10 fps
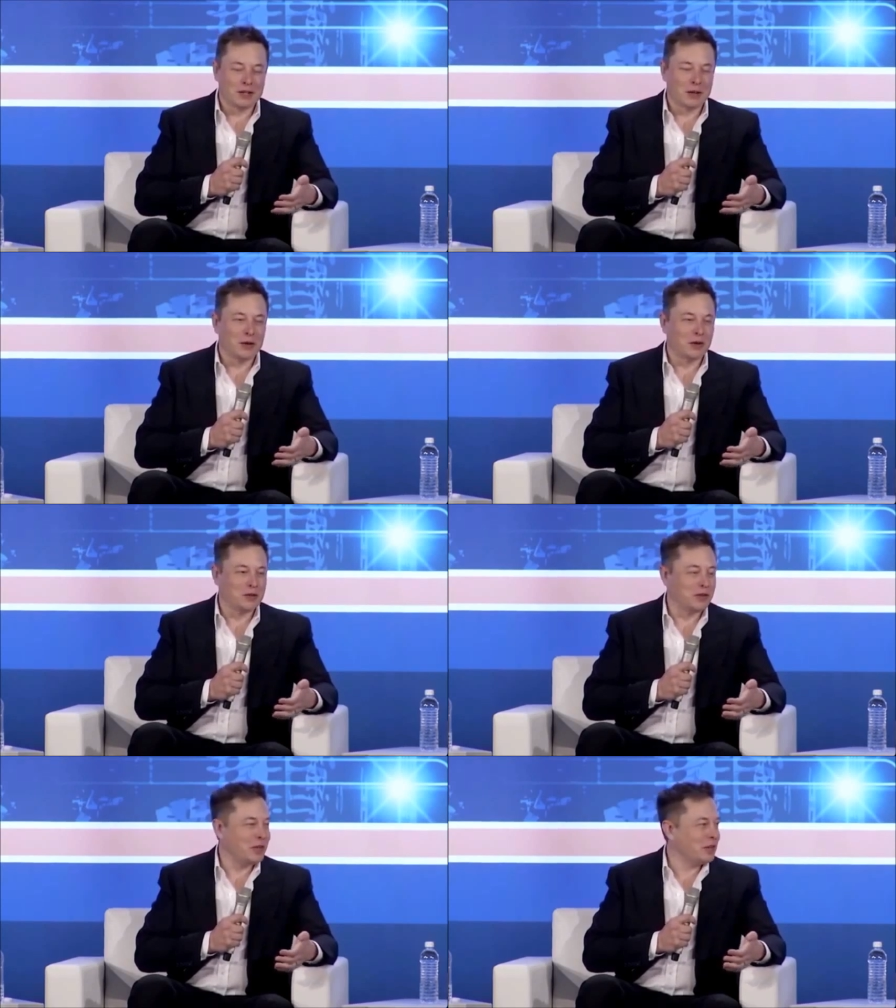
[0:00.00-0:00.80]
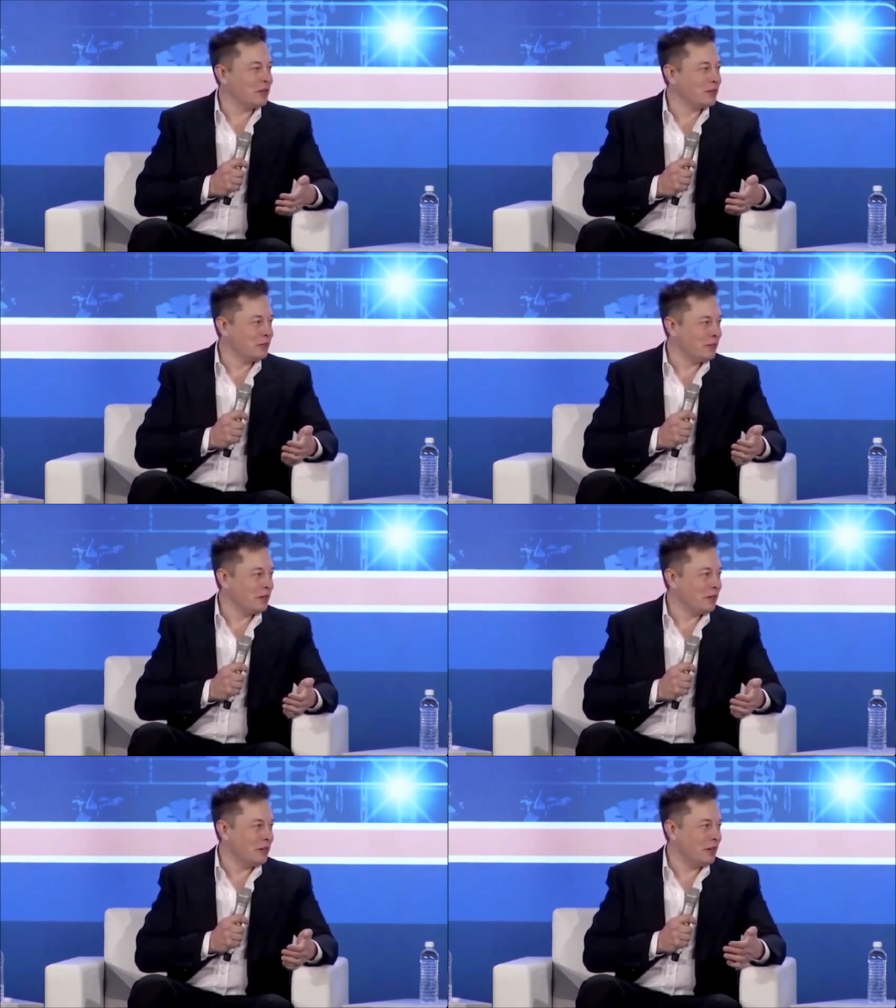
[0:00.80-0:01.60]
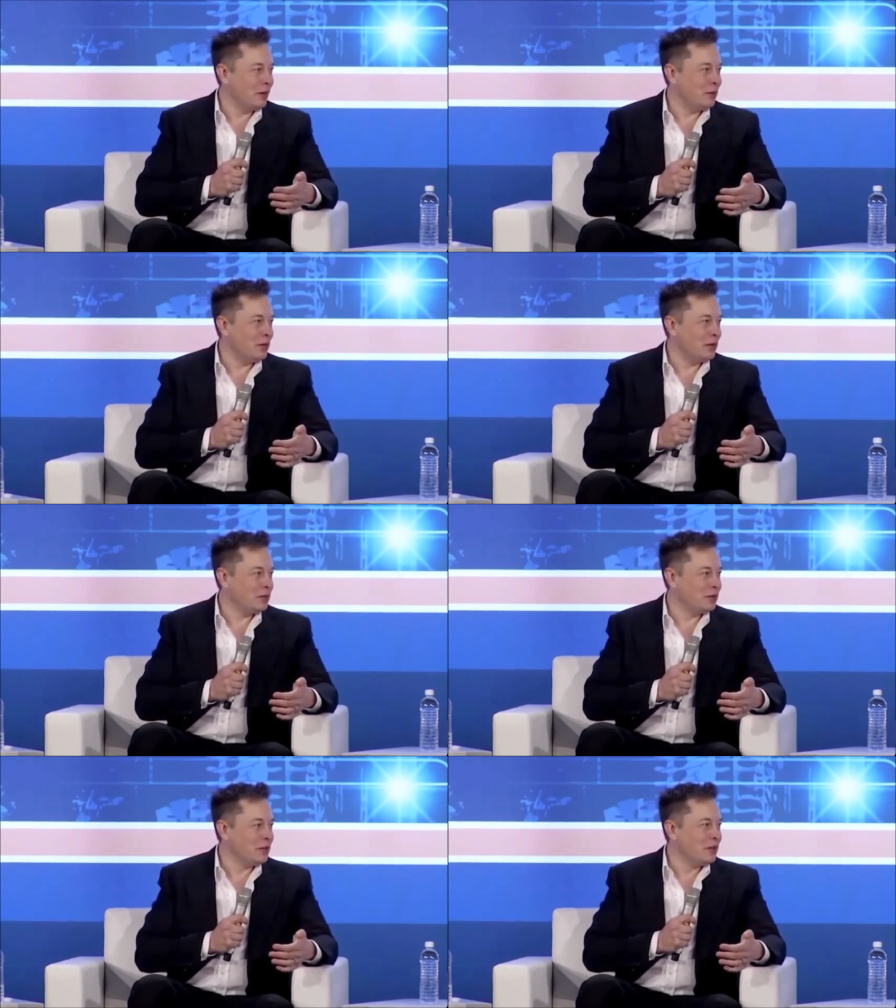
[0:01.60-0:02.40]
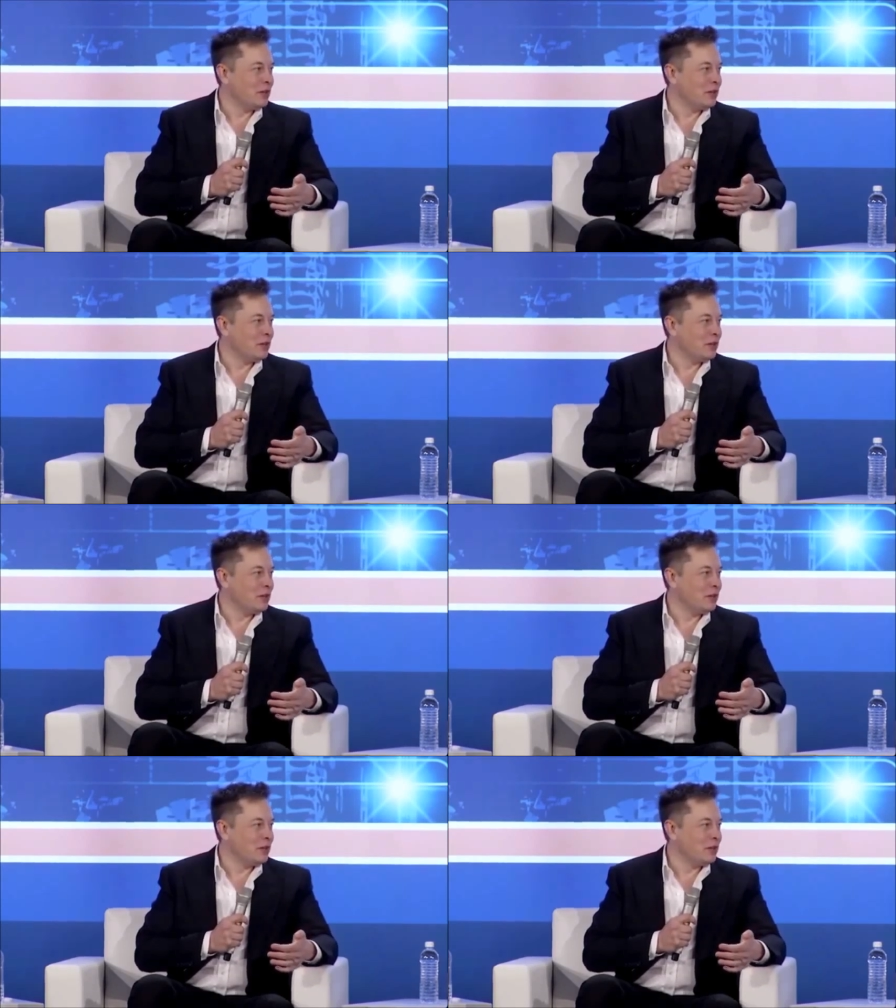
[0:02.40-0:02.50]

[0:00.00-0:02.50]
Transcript: a shareholders meeting in, in a couple days.